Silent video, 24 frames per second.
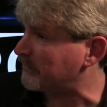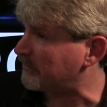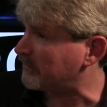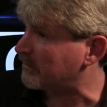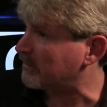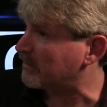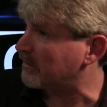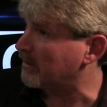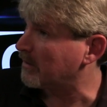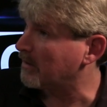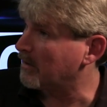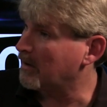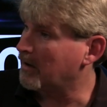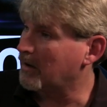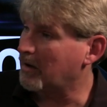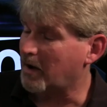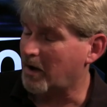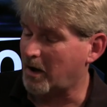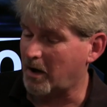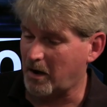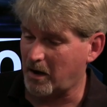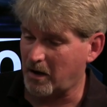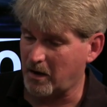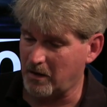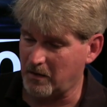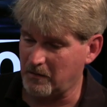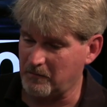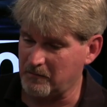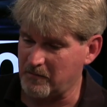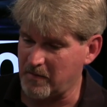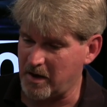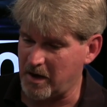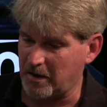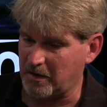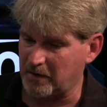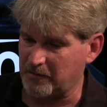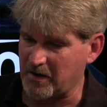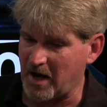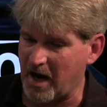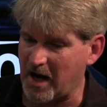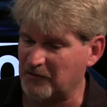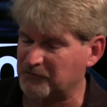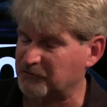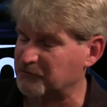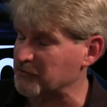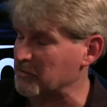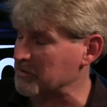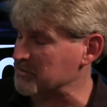Mm-hmm um, and
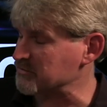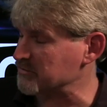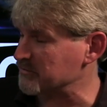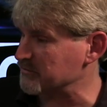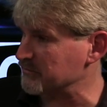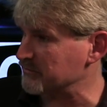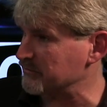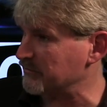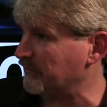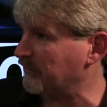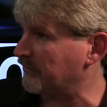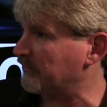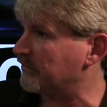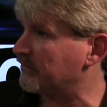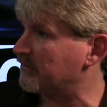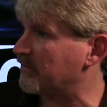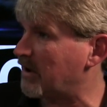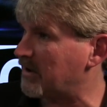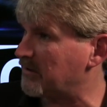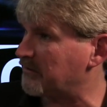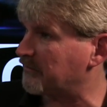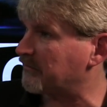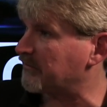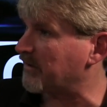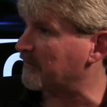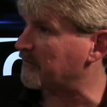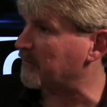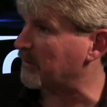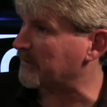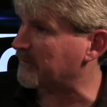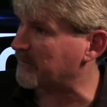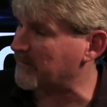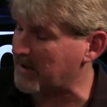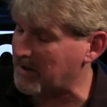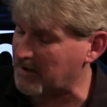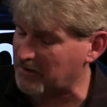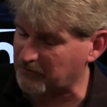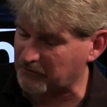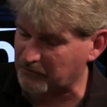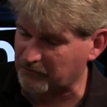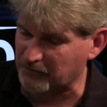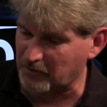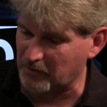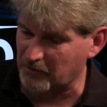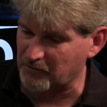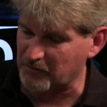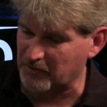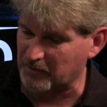hot structures and, and, stuff like that.
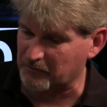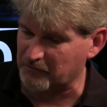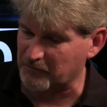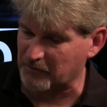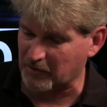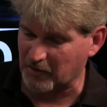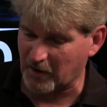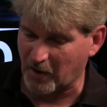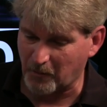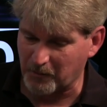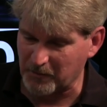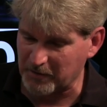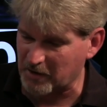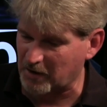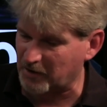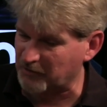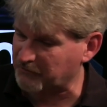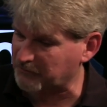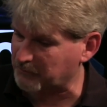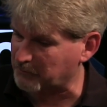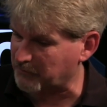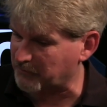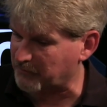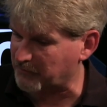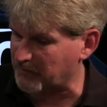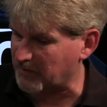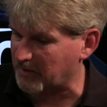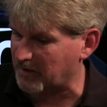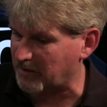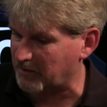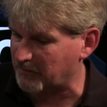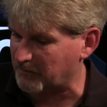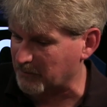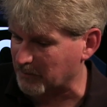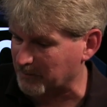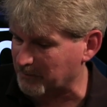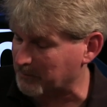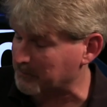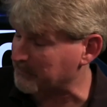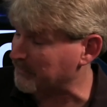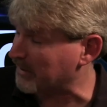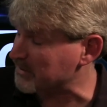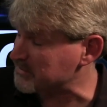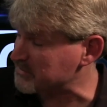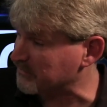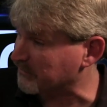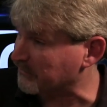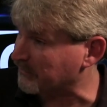So they're, they're helping us with uh, thermal
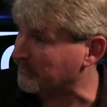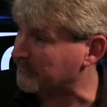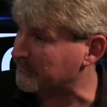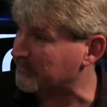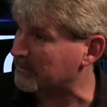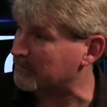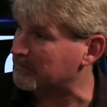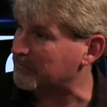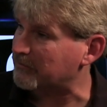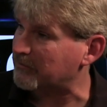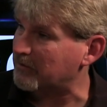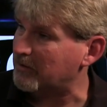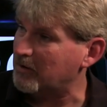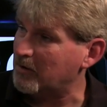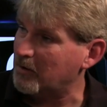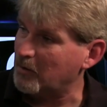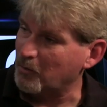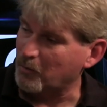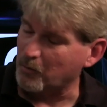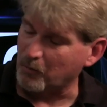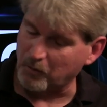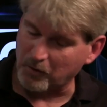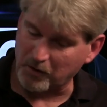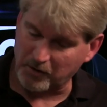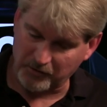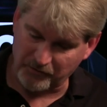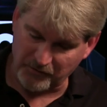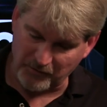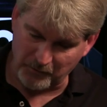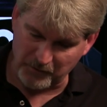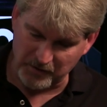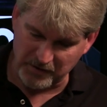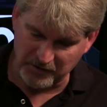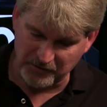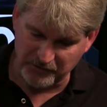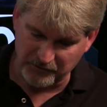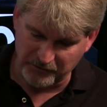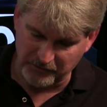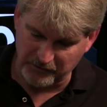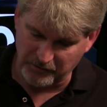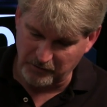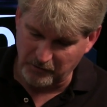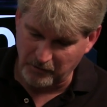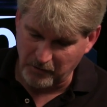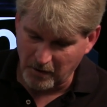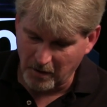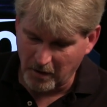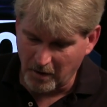protection systems work that we need to
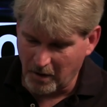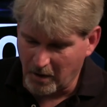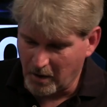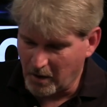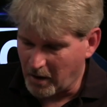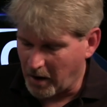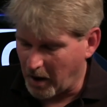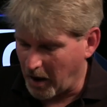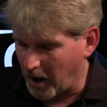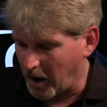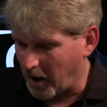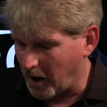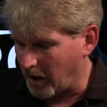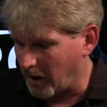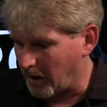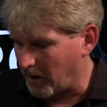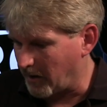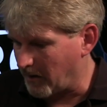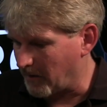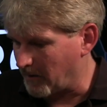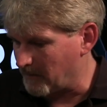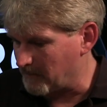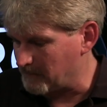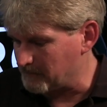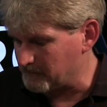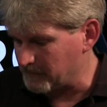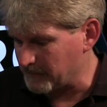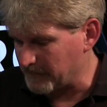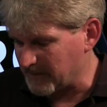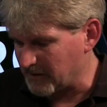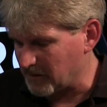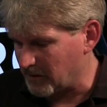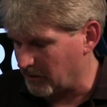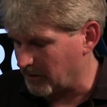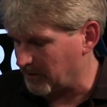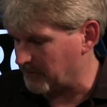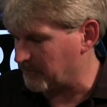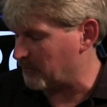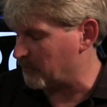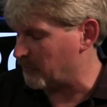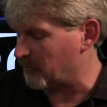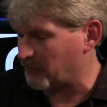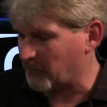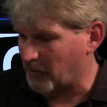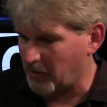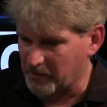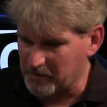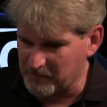do. Um, you know,
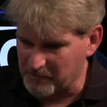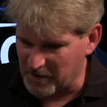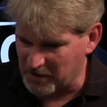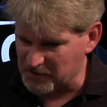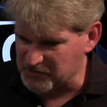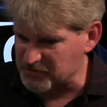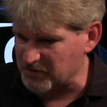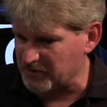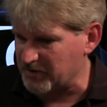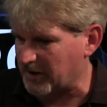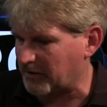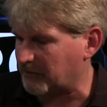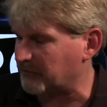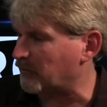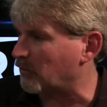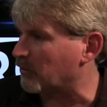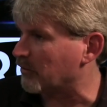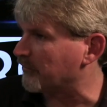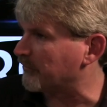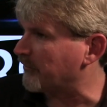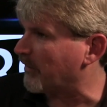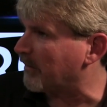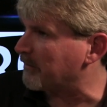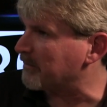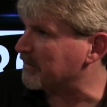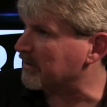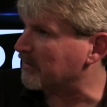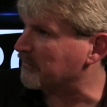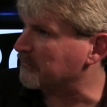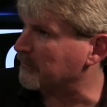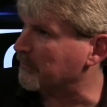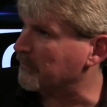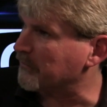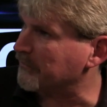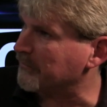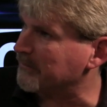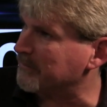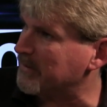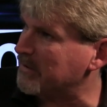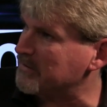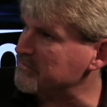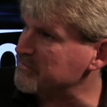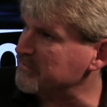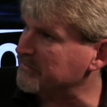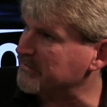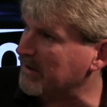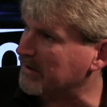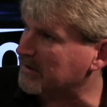we've already mentioned XCOR is helping us with some
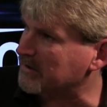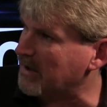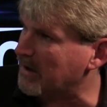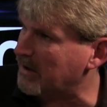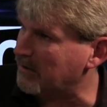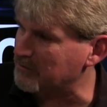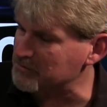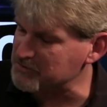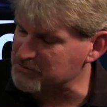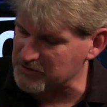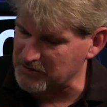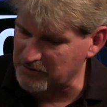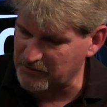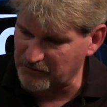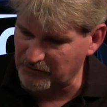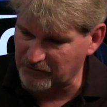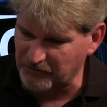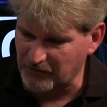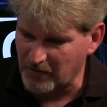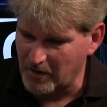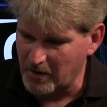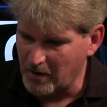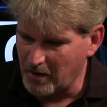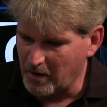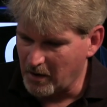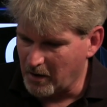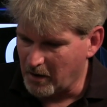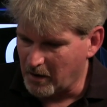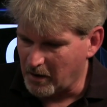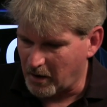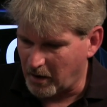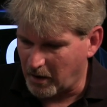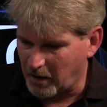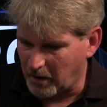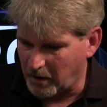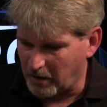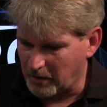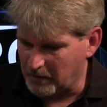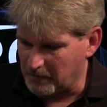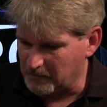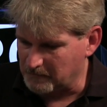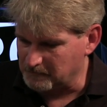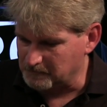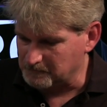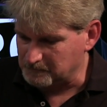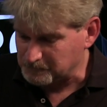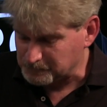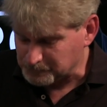engine technologies.
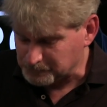Um,